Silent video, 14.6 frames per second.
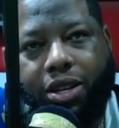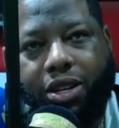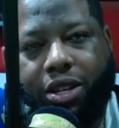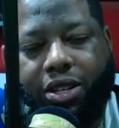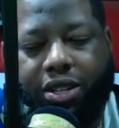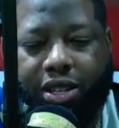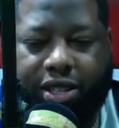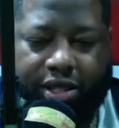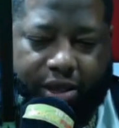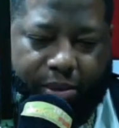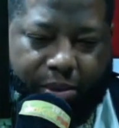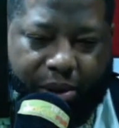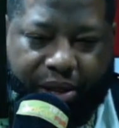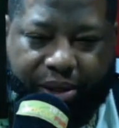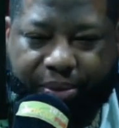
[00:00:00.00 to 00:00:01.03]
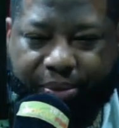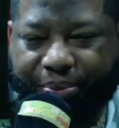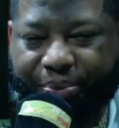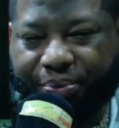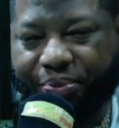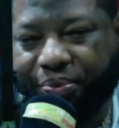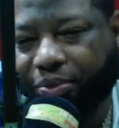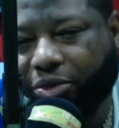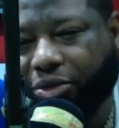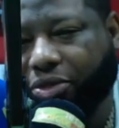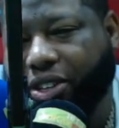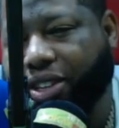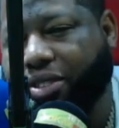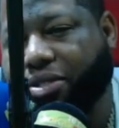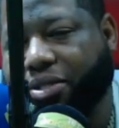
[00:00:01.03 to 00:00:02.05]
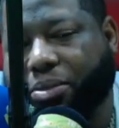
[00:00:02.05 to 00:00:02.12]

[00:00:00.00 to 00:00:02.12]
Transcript: It's a bit funny for